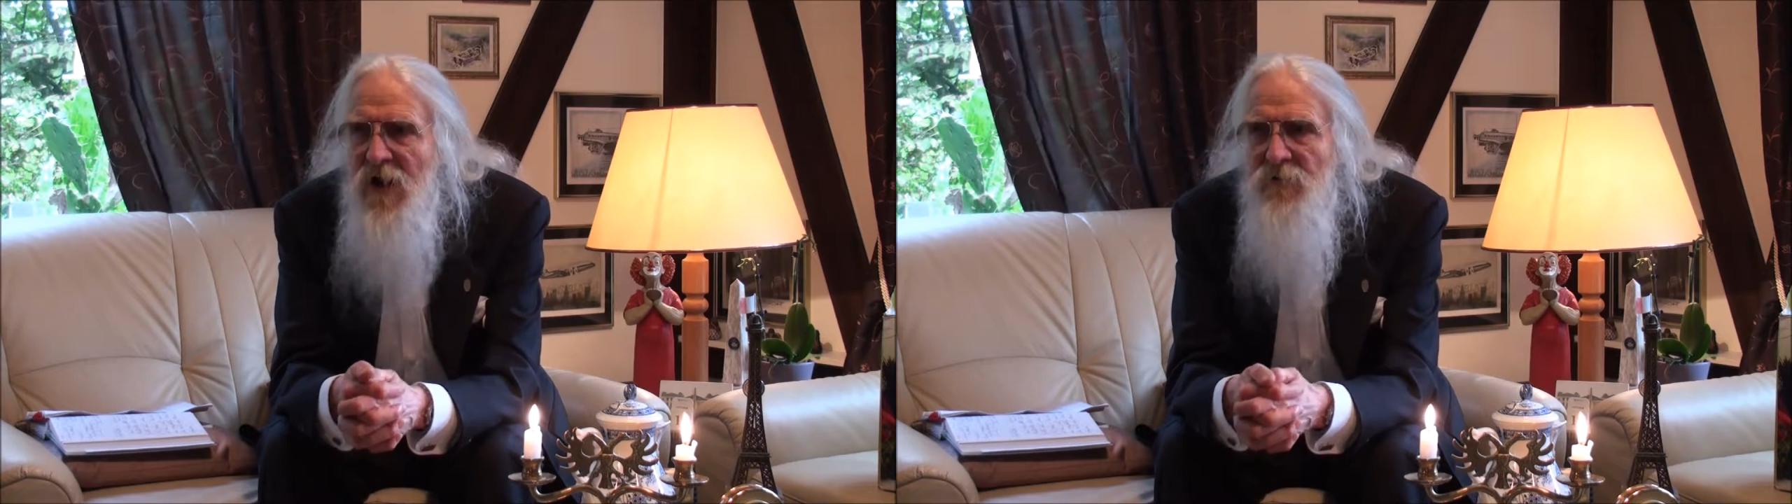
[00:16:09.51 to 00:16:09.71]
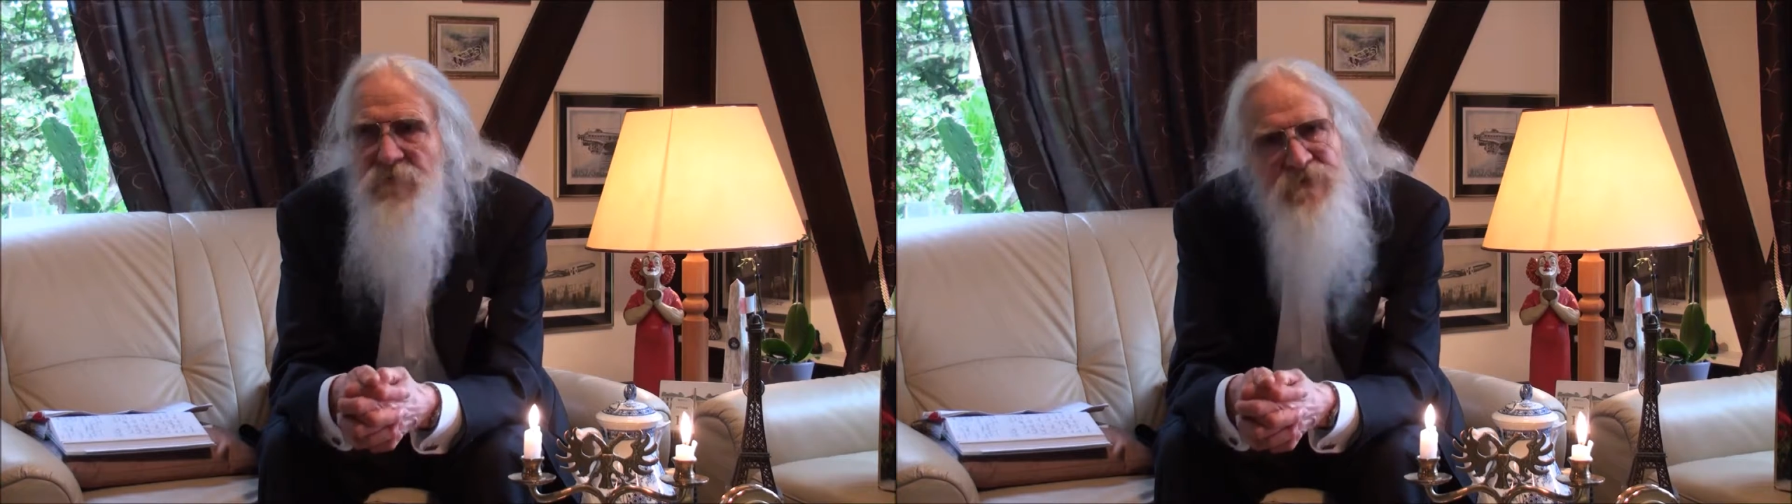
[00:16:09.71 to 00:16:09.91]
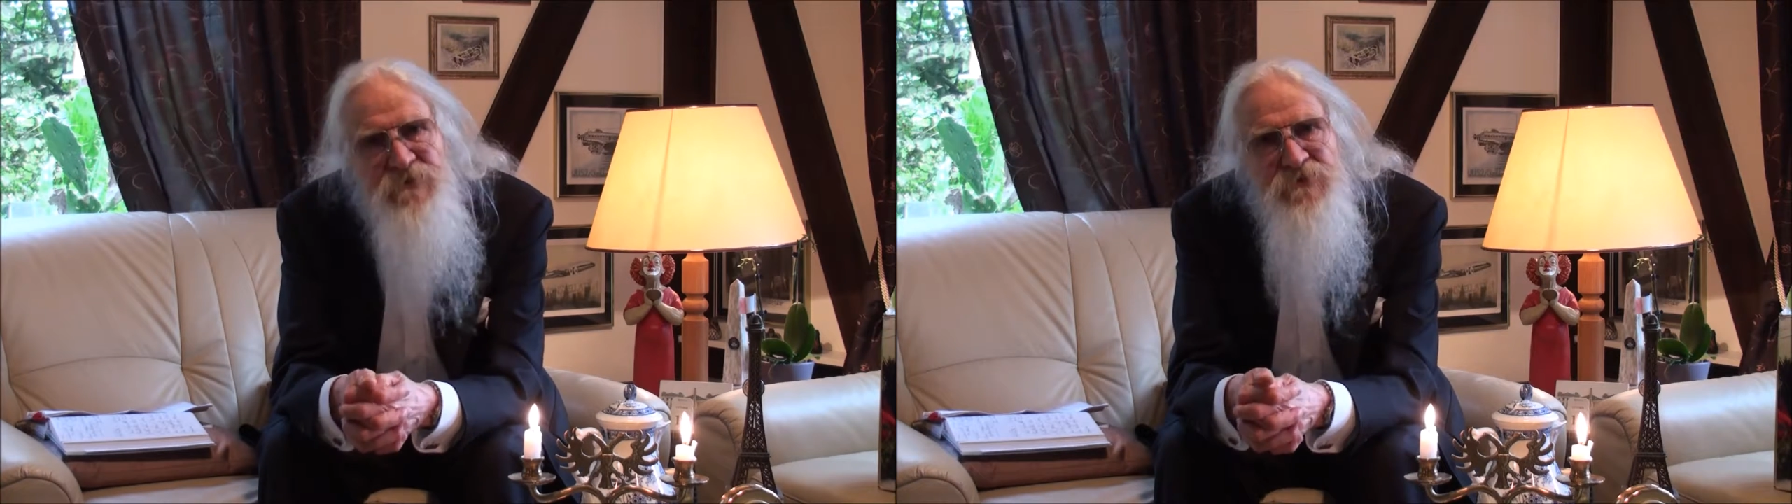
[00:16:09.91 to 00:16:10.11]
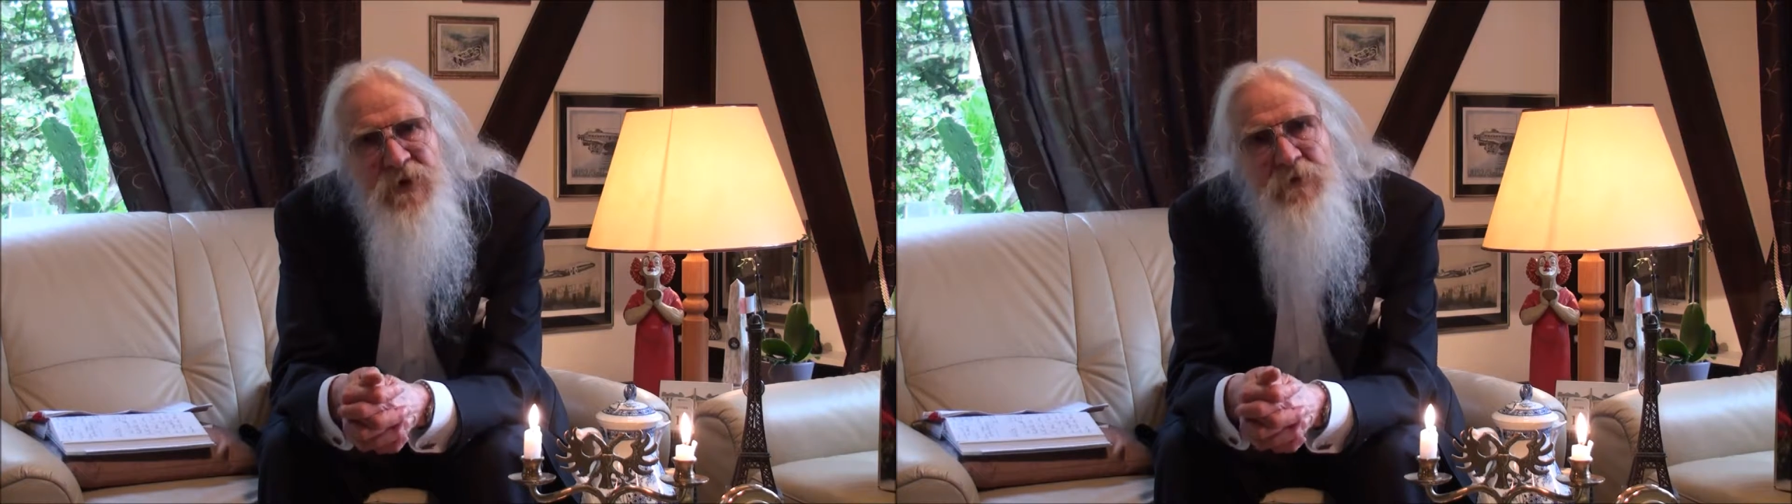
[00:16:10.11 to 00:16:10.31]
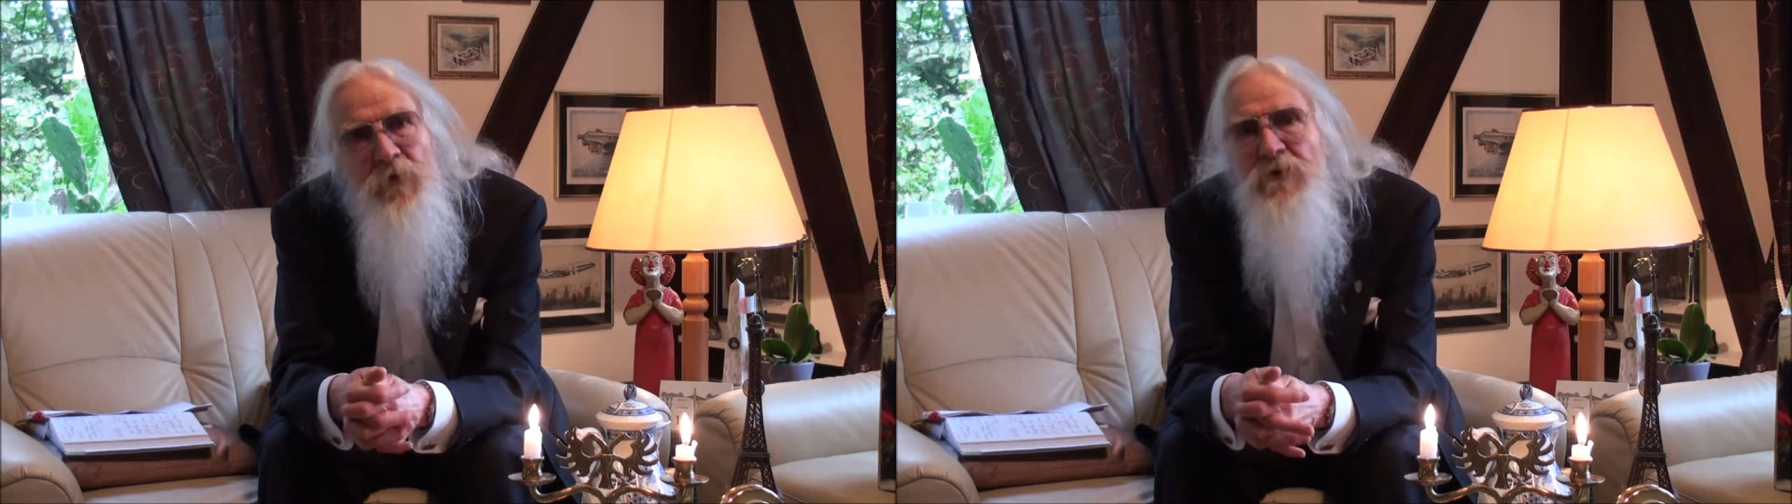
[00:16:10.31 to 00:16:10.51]
out of this,
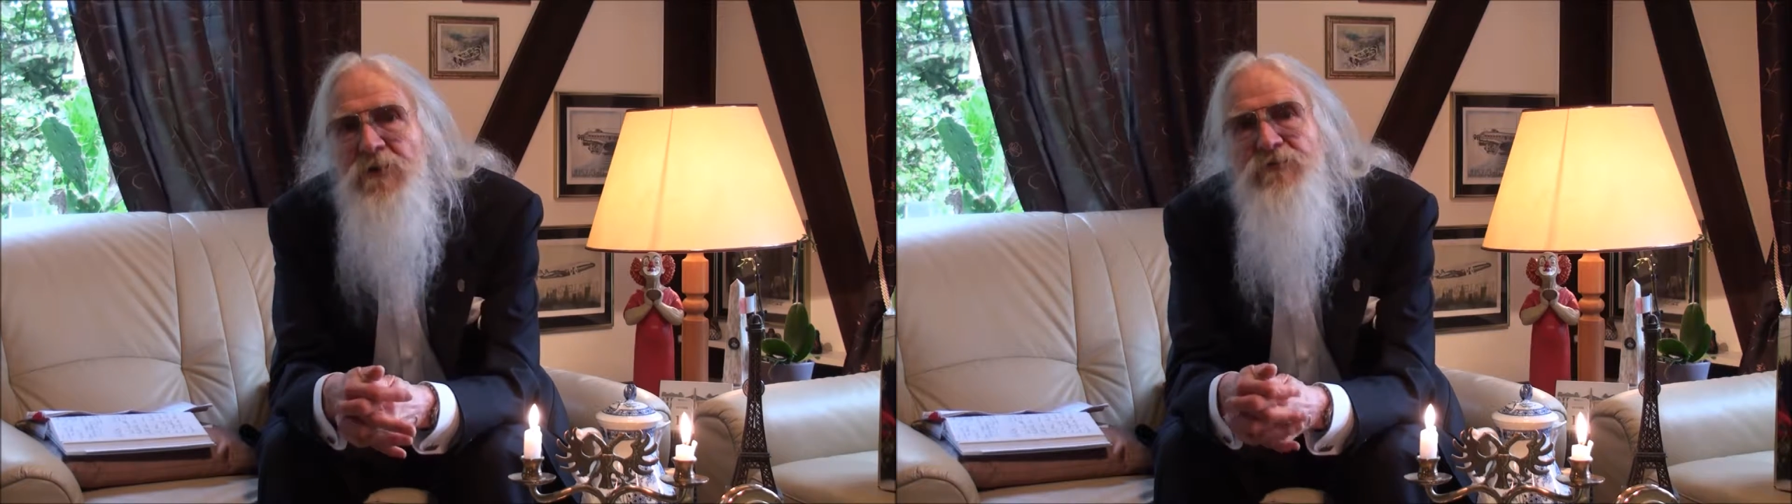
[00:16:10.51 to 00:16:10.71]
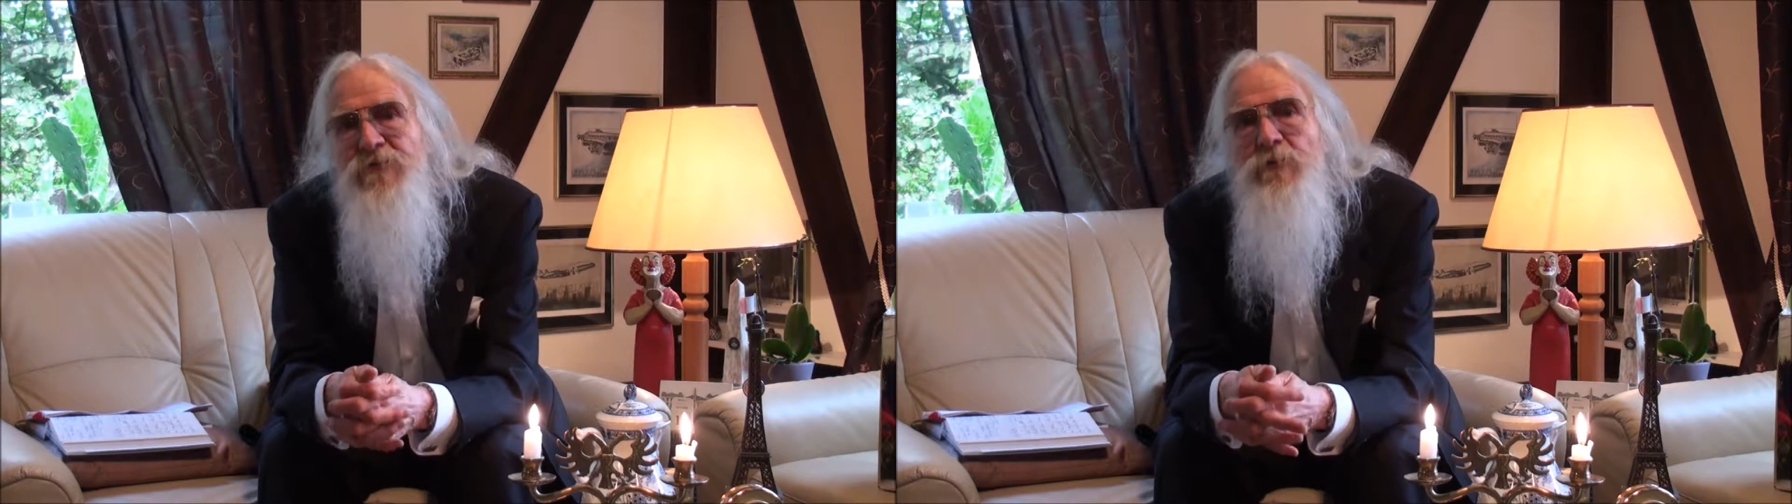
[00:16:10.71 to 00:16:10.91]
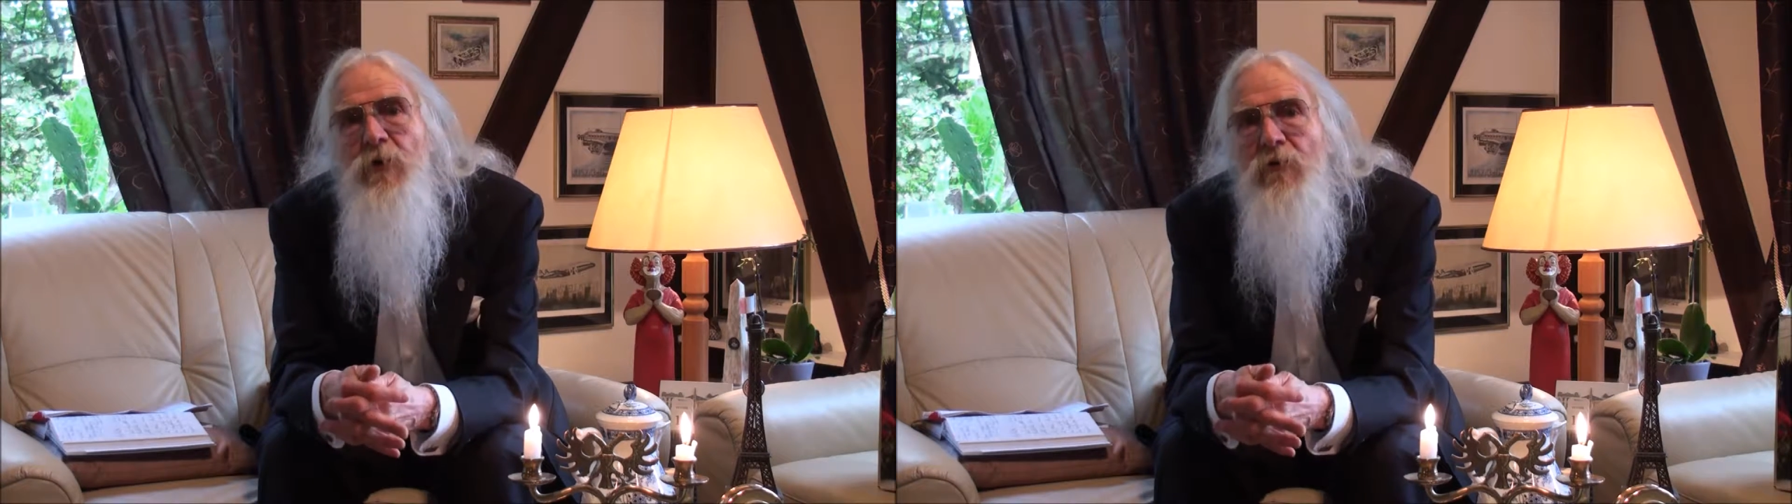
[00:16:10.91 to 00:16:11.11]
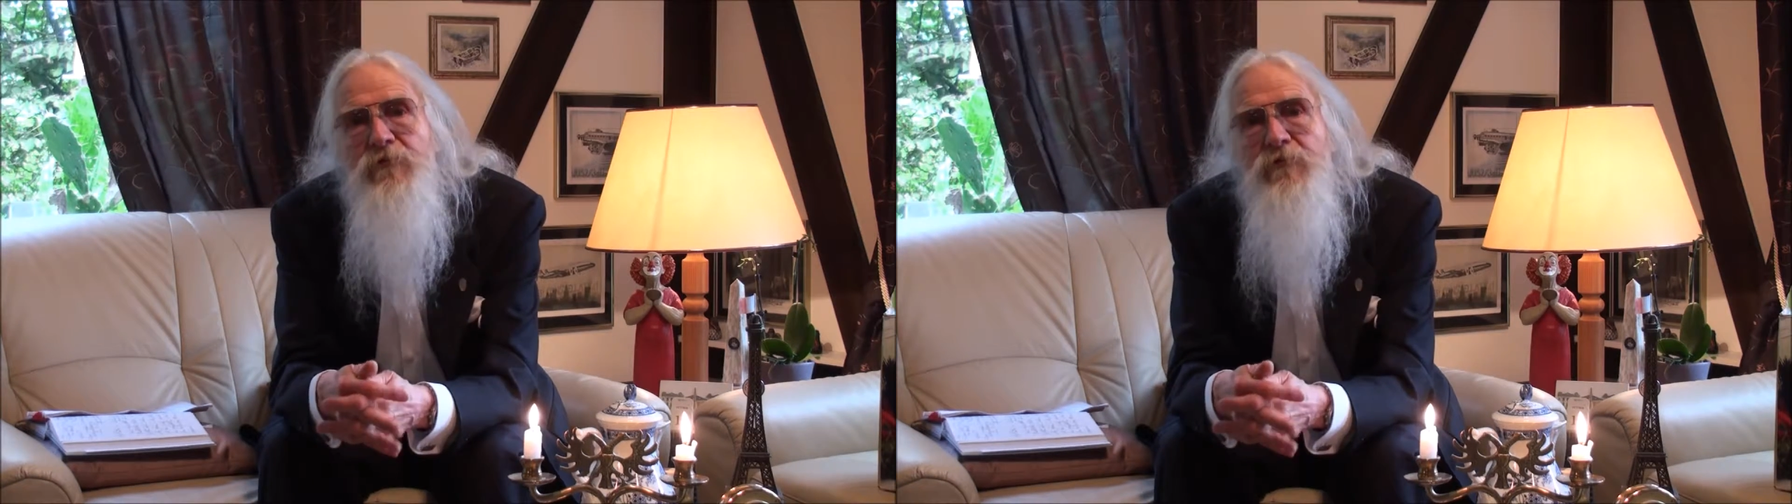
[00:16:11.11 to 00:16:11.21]
and not a few